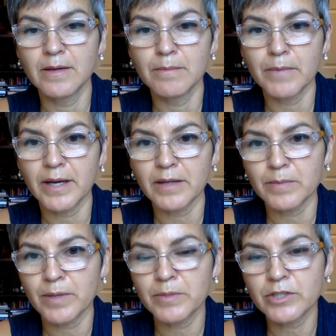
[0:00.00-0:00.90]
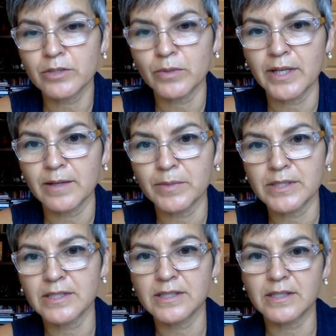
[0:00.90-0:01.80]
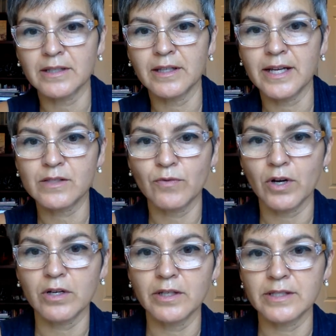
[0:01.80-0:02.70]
My publisher went out of business last fall,